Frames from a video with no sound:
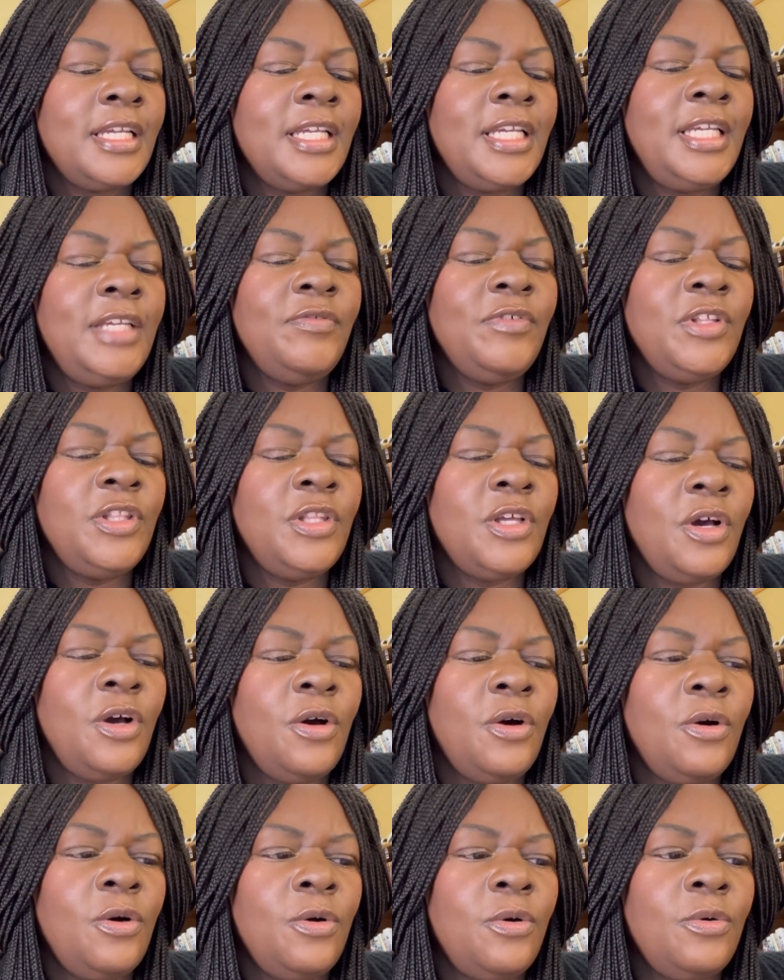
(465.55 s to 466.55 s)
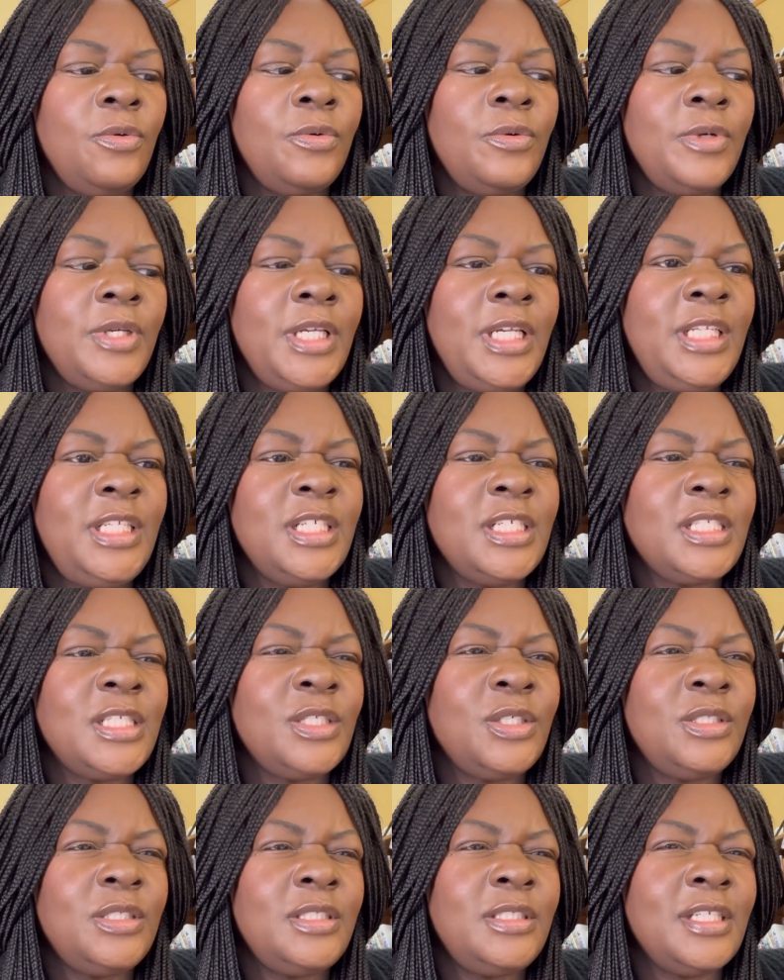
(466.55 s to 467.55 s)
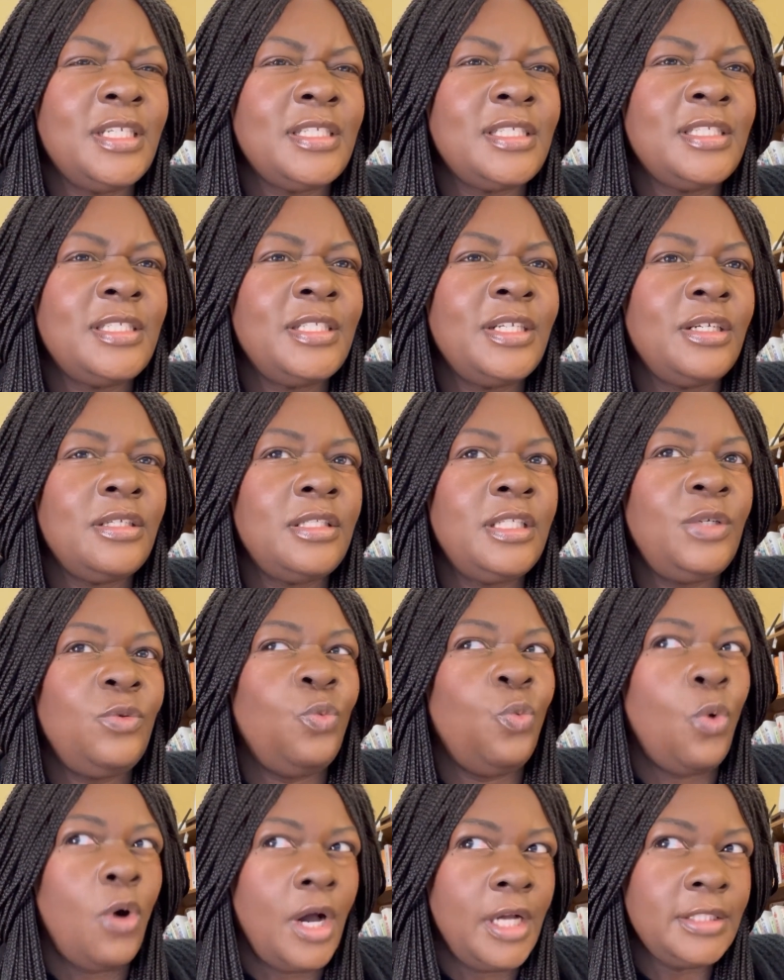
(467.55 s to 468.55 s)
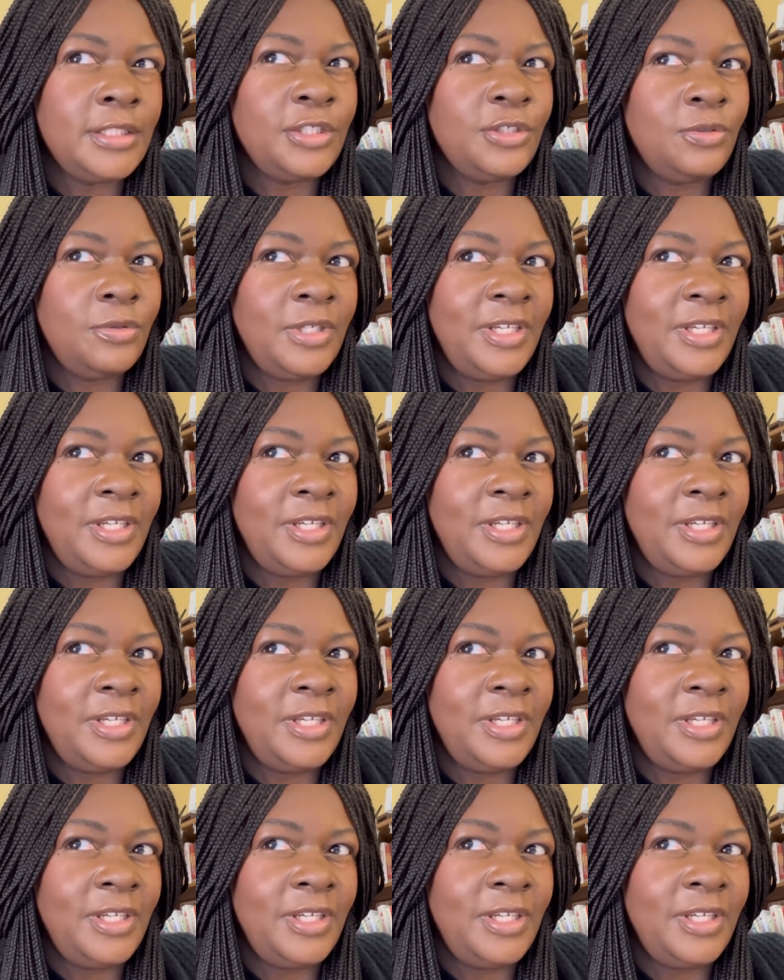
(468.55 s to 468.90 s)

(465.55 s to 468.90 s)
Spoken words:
even though he doesn't necessarily want to.